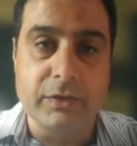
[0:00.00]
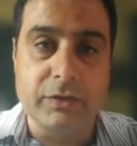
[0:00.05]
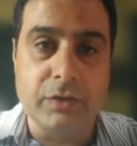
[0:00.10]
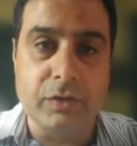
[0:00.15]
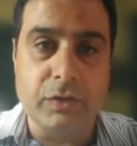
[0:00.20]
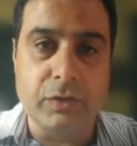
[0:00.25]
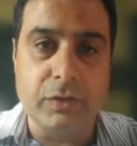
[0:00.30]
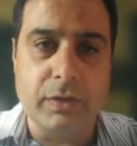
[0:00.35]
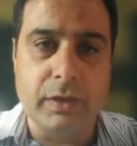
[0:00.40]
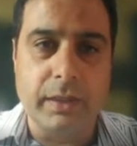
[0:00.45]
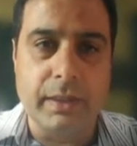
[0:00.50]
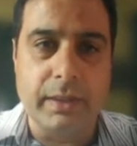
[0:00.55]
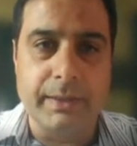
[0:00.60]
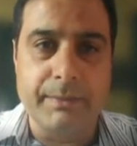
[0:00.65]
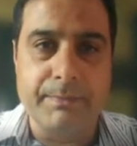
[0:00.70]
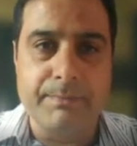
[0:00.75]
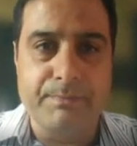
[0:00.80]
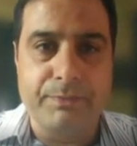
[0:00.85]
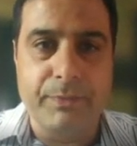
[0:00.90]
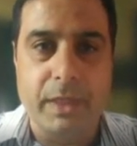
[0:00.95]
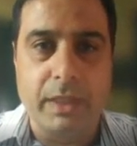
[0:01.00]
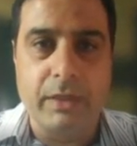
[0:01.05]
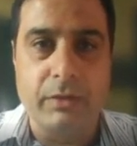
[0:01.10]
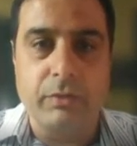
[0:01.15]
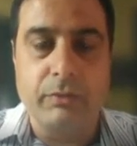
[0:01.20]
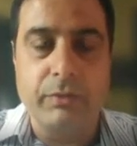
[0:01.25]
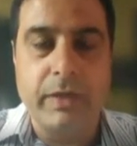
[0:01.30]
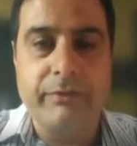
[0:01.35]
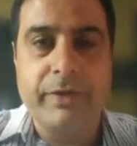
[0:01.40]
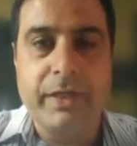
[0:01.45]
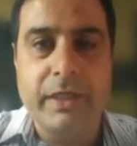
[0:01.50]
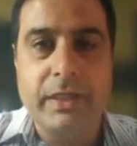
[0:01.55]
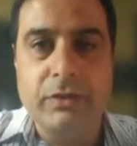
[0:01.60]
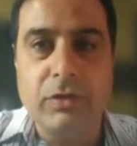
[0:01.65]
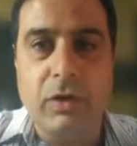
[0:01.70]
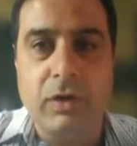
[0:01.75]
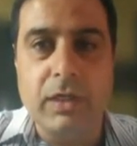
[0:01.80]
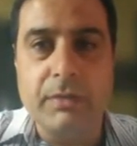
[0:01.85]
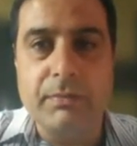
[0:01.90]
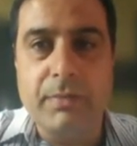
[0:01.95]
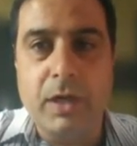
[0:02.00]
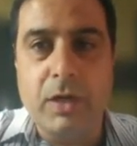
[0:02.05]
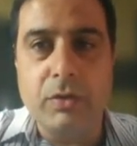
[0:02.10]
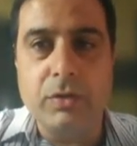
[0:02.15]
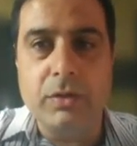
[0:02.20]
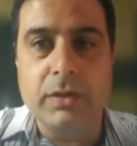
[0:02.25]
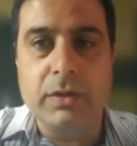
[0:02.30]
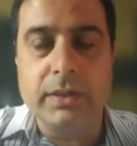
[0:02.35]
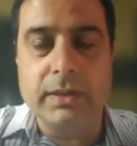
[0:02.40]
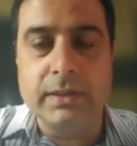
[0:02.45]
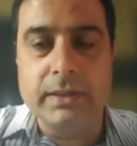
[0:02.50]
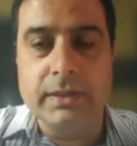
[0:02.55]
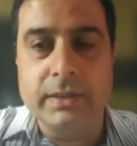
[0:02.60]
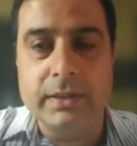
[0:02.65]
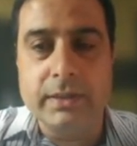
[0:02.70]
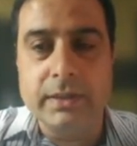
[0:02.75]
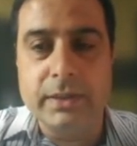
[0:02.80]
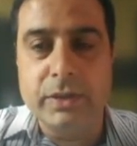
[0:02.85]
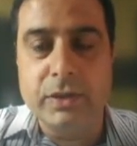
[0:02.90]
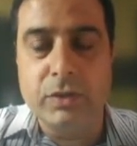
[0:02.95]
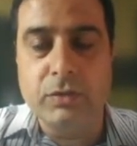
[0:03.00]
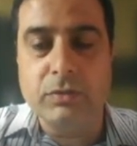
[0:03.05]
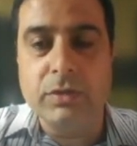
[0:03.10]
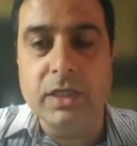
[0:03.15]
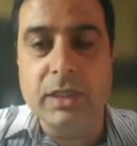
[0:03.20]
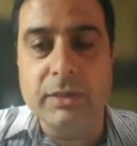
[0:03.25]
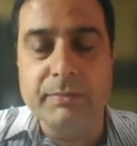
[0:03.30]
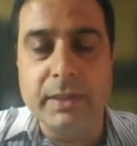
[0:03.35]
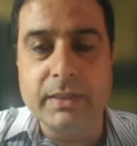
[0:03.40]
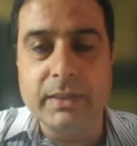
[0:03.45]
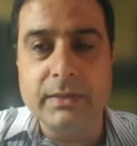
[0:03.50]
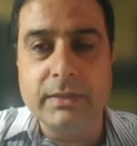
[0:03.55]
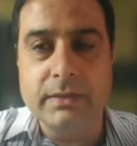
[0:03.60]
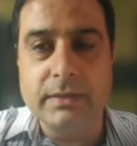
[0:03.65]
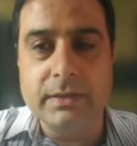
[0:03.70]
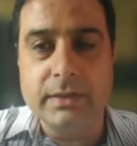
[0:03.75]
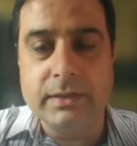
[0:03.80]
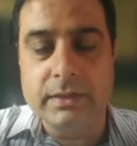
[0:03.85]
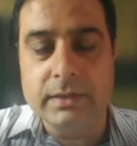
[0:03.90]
So when we talk about urban